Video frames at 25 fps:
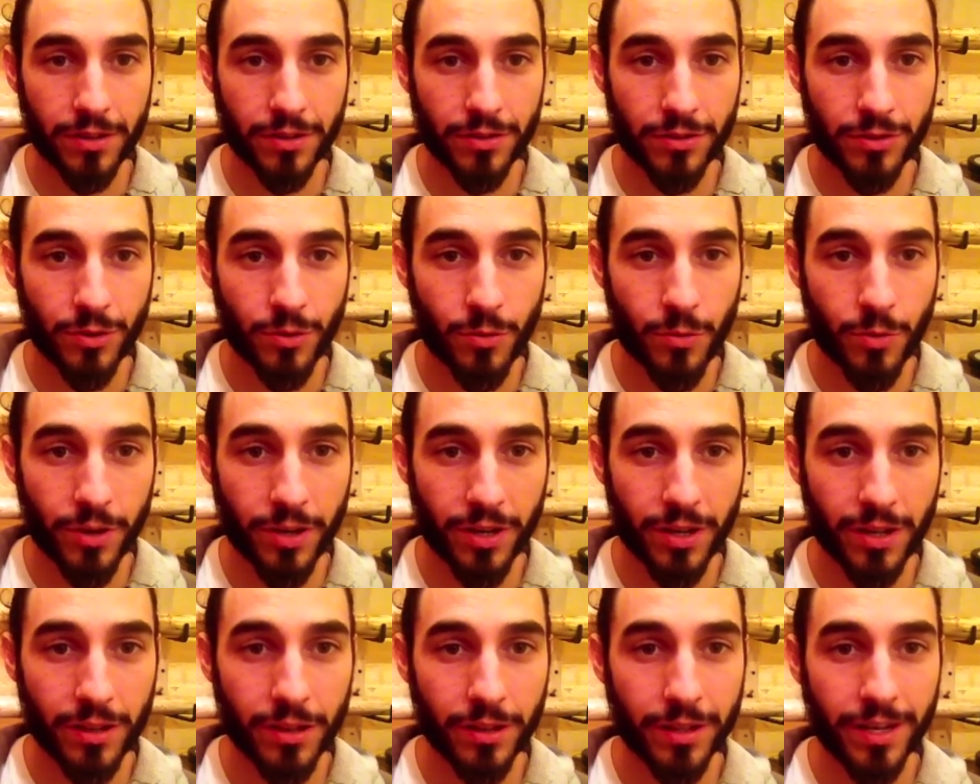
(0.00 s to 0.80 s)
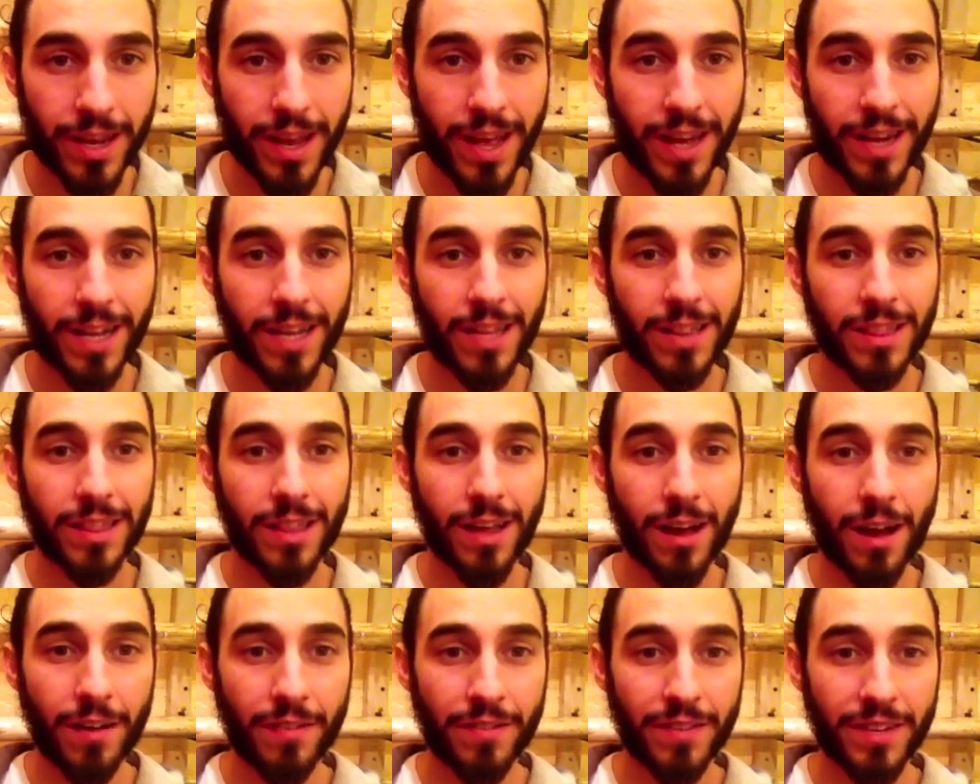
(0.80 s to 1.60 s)
So we're going to look at
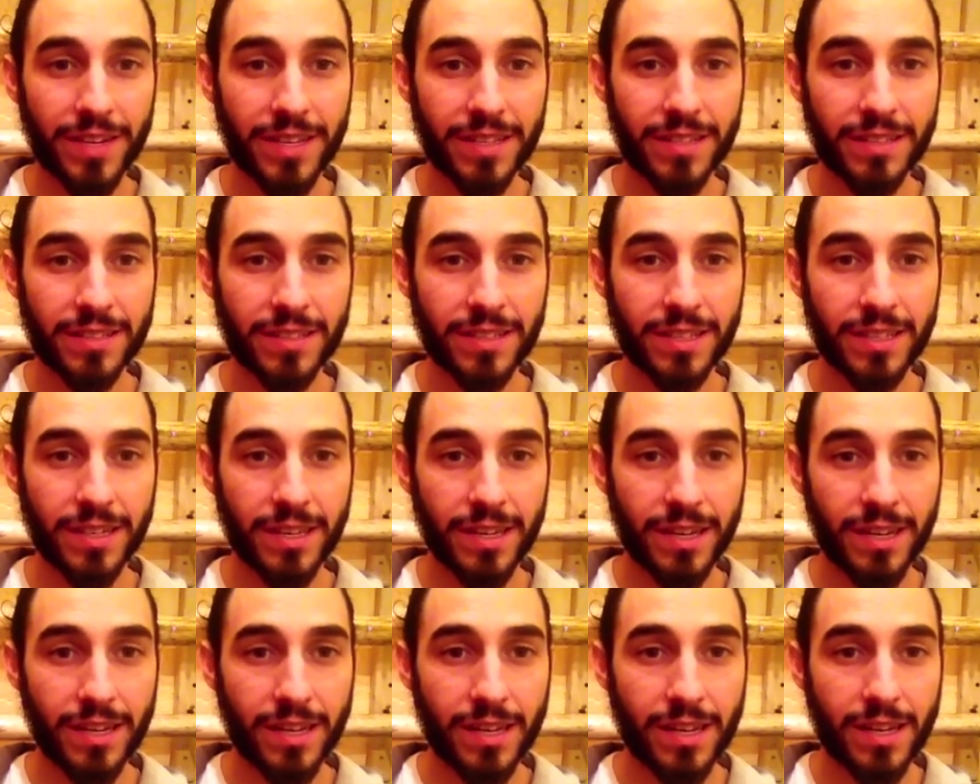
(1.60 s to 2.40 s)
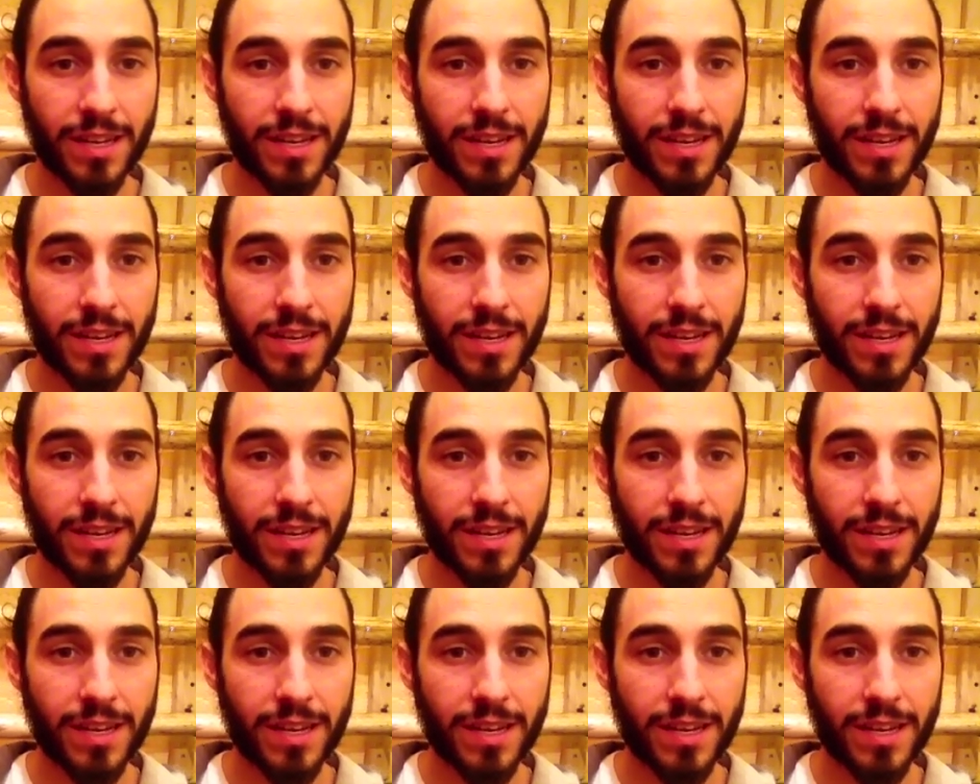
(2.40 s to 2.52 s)
claves today.